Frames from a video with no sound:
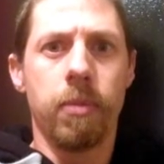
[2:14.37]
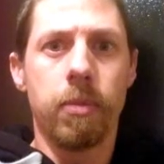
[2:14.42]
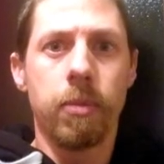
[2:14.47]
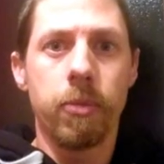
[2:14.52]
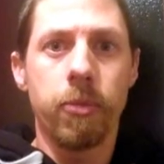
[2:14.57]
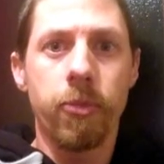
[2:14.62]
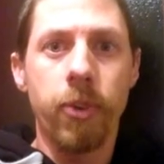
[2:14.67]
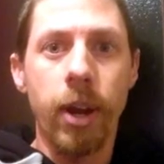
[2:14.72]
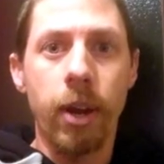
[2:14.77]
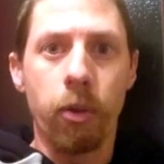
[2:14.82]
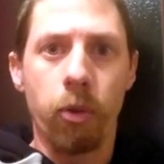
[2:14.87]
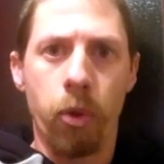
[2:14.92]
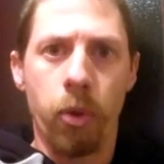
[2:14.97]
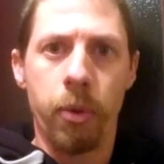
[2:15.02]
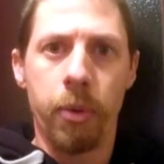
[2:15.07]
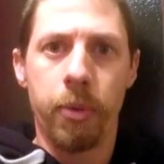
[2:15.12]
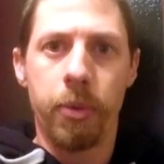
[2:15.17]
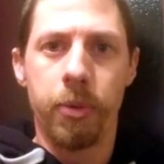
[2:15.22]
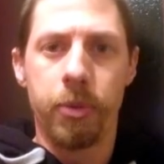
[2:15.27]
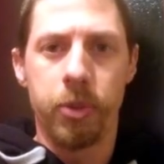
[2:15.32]
frown
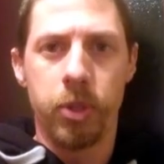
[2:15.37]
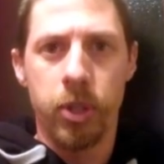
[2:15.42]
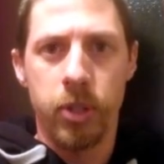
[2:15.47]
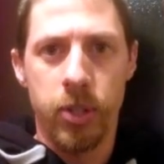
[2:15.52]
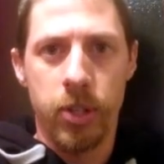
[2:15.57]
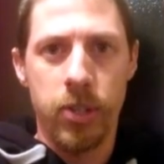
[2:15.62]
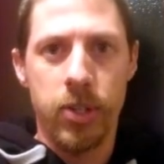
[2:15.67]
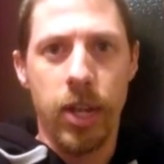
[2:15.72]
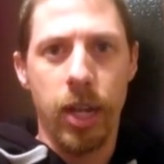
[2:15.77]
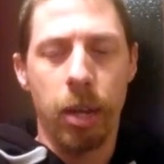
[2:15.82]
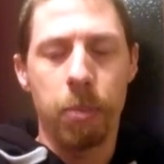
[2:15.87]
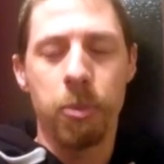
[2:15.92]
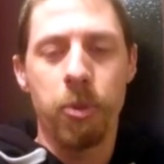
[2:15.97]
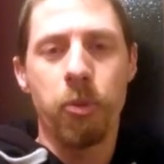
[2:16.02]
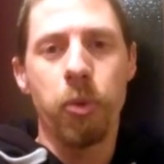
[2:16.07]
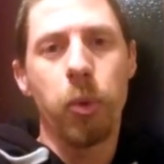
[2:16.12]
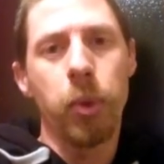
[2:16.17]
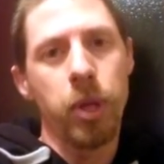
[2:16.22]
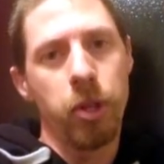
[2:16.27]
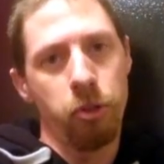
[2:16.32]
just a second
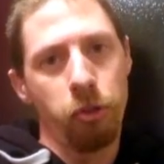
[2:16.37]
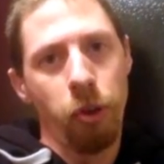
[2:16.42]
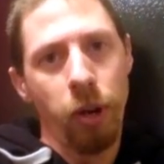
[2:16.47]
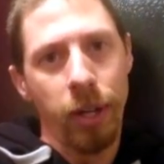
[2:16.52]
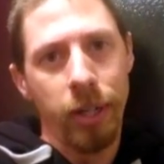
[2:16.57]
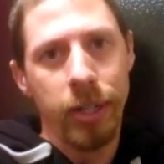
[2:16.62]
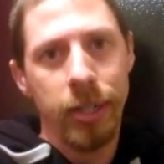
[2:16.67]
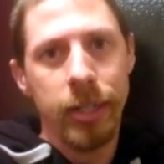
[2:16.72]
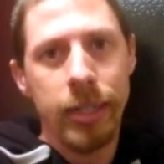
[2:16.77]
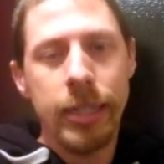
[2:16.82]
before they strike.